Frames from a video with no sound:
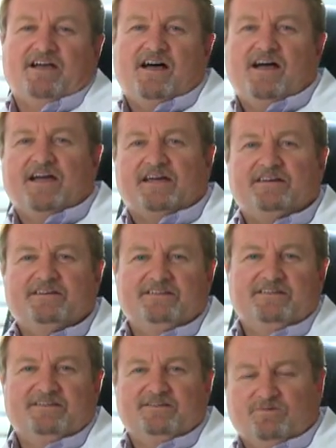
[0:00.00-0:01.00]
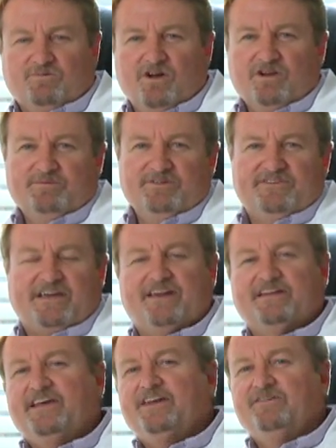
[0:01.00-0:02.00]
Hi, welcome to
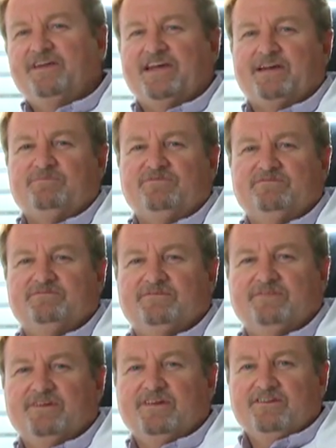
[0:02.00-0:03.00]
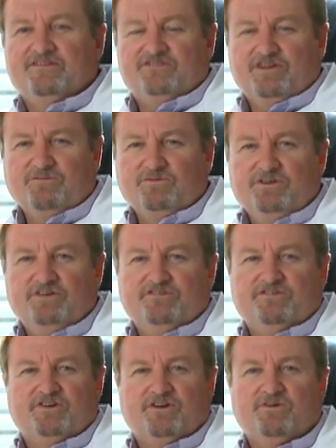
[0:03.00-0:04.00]
Toweligator Labs. Several
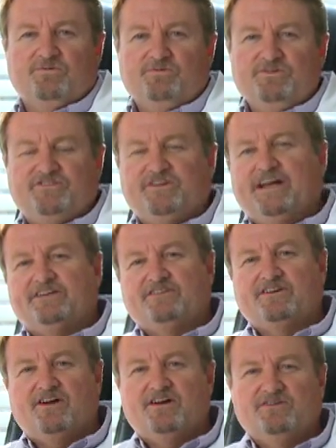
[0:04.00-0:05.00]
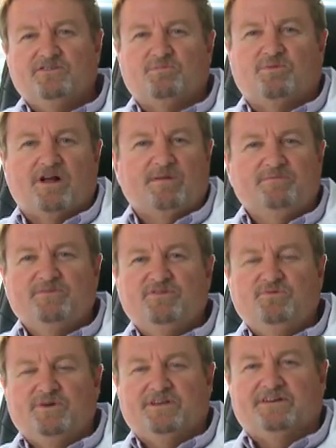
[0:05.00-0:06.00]
years ago, we set out to conquer the problem of
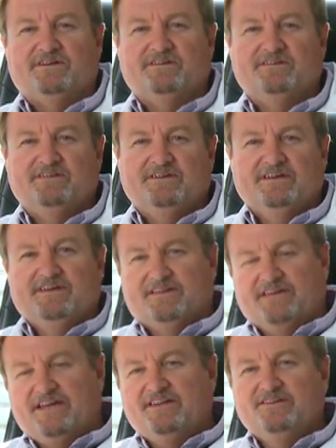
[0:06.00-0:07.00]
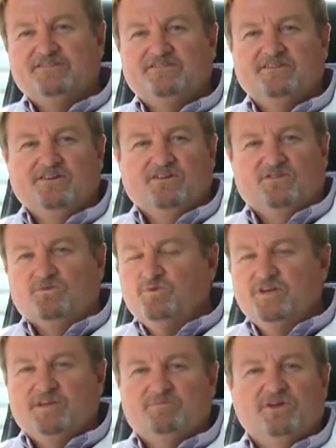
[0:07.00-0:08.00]
the wind. That is, the
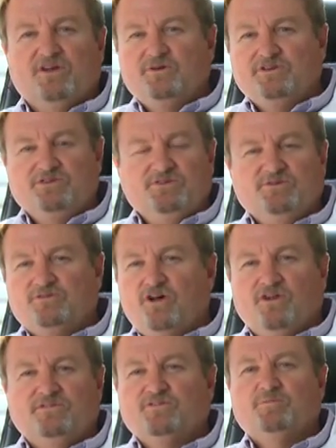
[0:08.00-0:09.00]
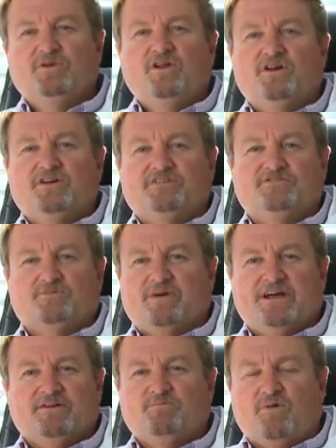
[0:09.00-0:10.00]
wind blowing you and all of your belongings
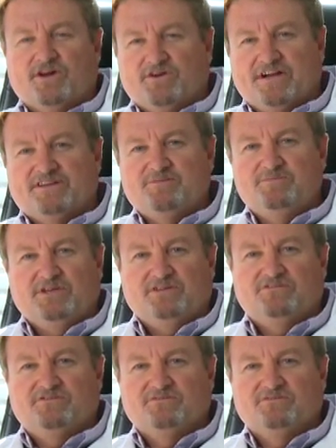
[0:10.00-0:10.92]
around while you're at the beach.